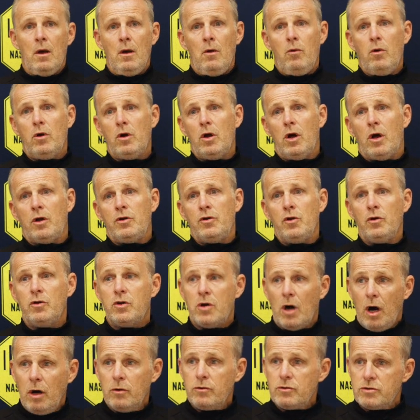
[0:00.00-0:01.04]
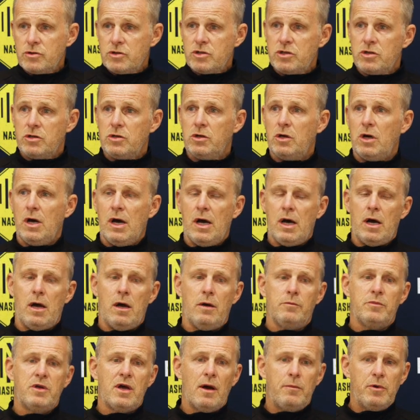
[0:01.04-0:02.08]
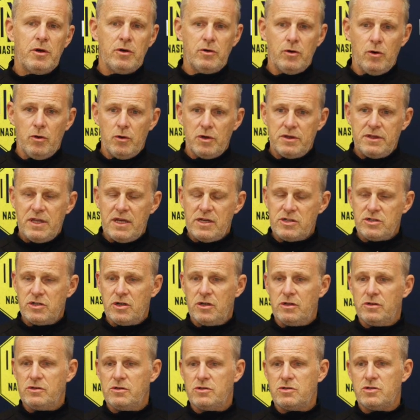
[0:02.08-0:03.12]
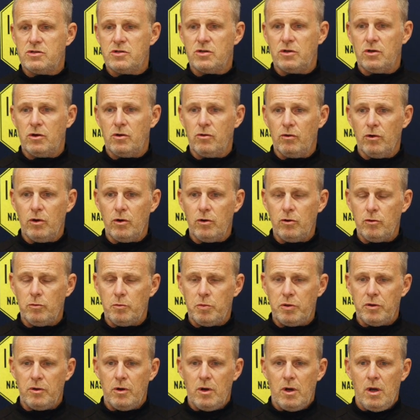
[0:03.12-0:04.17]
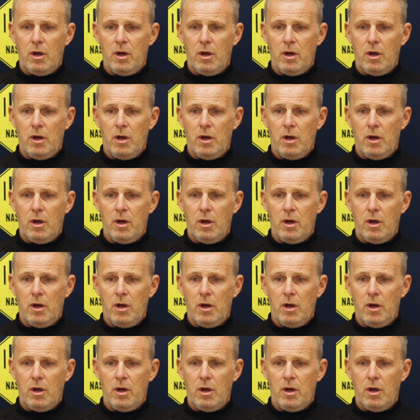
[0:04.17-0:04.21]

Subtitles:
Well, look, new coach, a couple of new additions to the group.